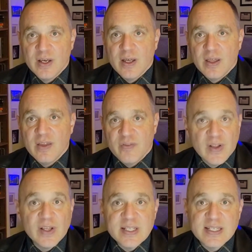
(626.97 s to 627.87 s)
The
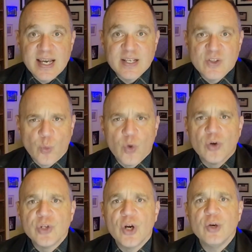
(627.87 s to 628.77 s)
villain says, 'The
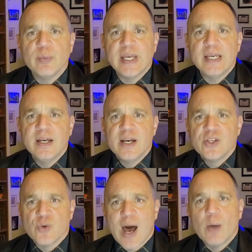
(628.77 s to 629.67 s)
world hurt me,
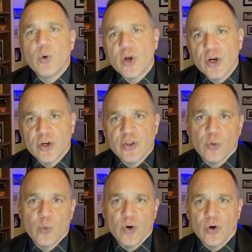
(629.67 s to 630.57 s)
so I will hurt the
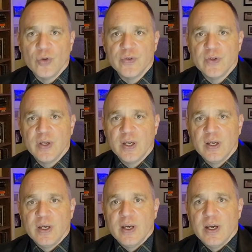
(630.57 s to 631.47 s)
world.'"
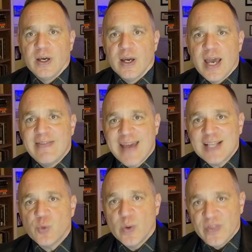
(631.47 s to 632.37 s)
And
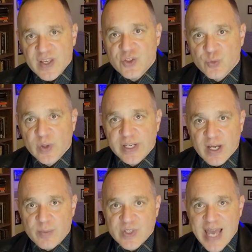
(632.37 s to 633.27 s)
that's what this really
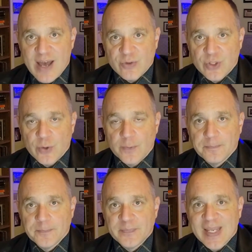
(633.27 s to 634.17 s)
comes down to.
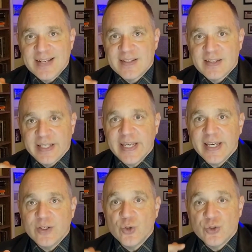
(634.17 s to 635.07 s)
It's the
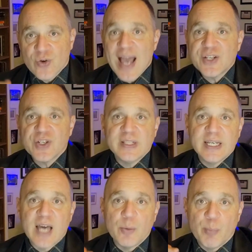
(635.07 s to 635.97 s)
kid who tragically
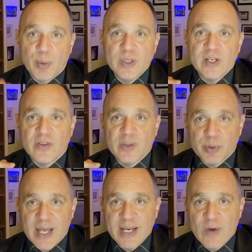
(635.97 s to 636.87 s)
got bullied on the
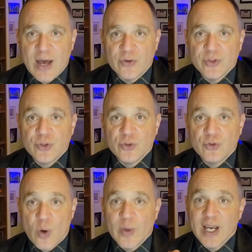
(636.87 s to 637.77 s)
playground
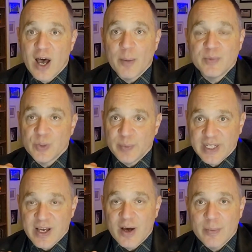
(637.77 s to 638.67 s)
growing up to
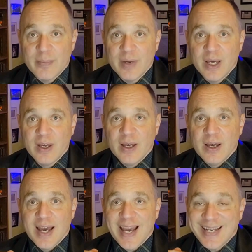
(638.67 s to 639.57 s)
become
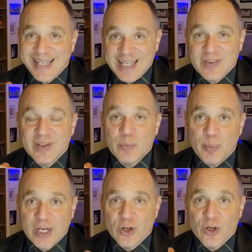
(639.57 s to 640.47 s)
an even
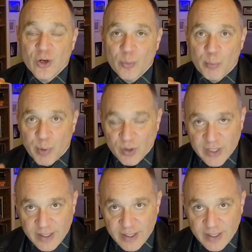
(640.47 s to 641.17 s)
bigger bully.